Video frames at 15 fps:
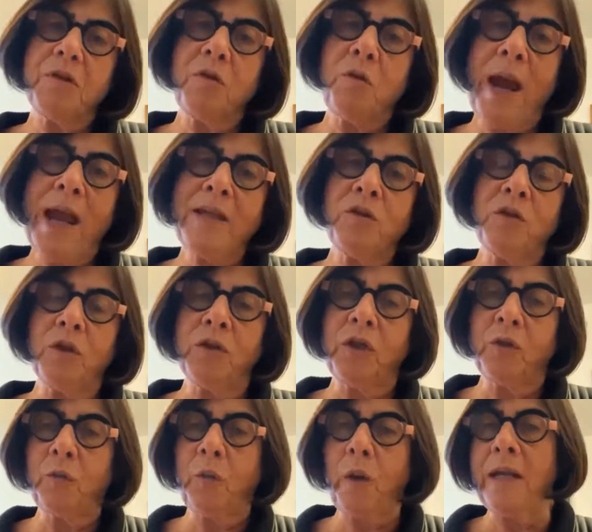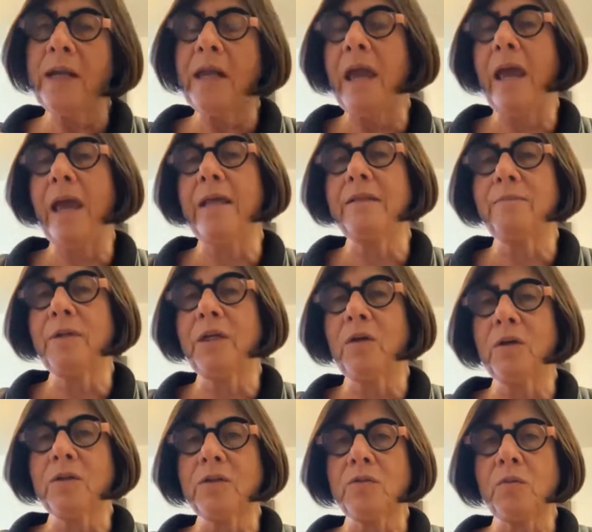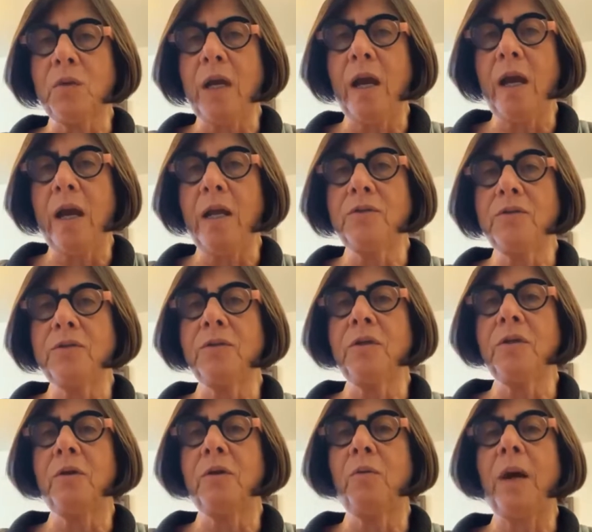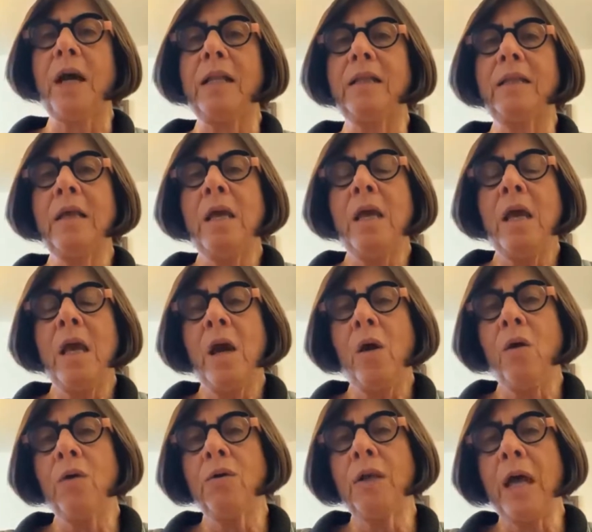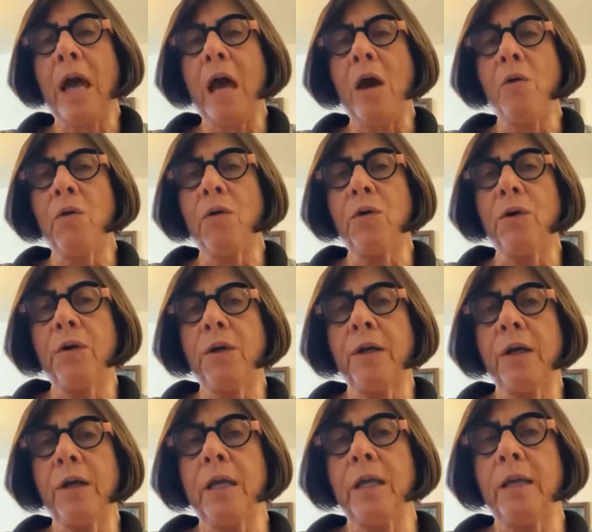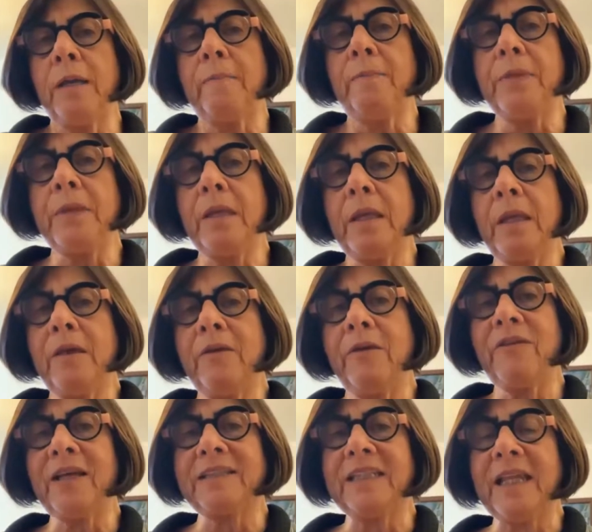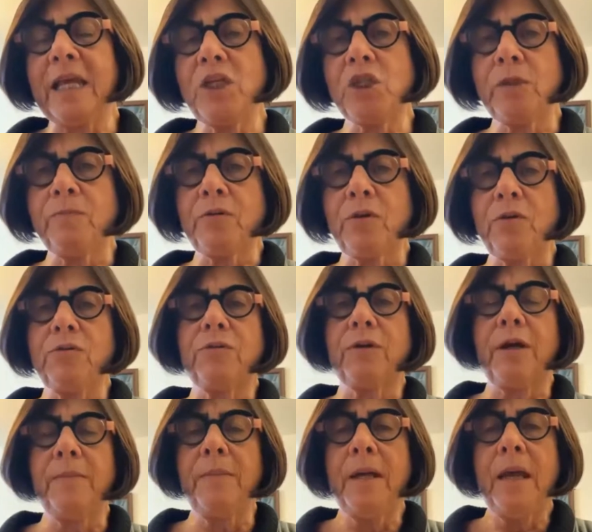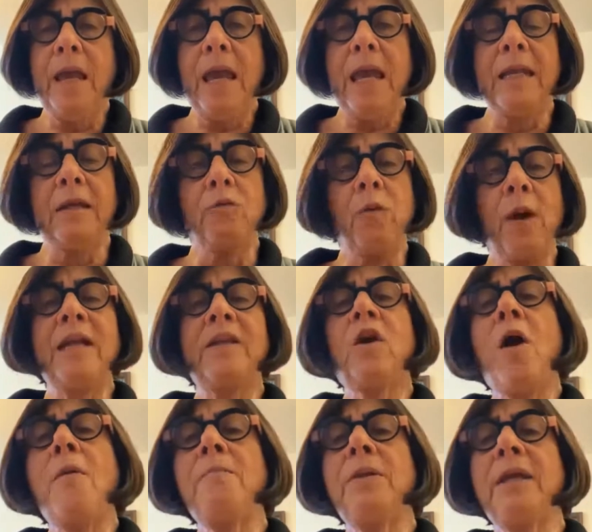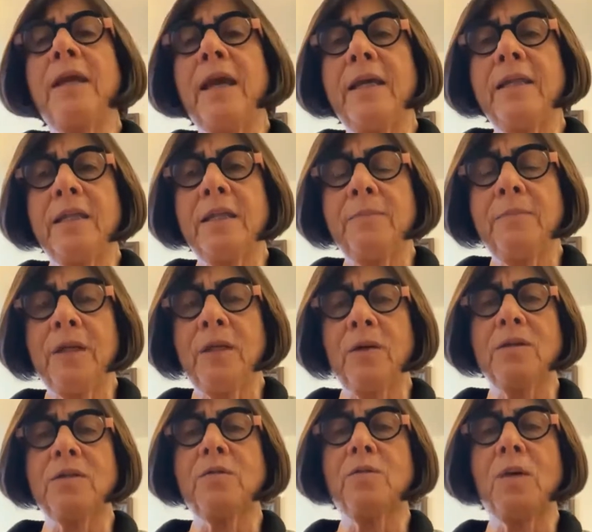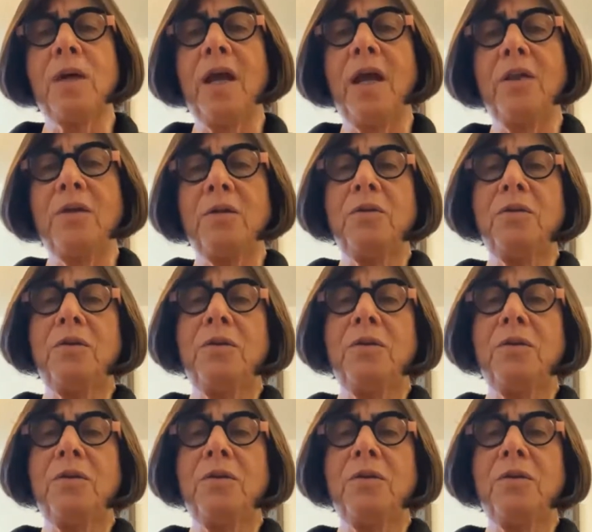quite good on one hand because we are doing well on our vaccination program, and quite complicated because we are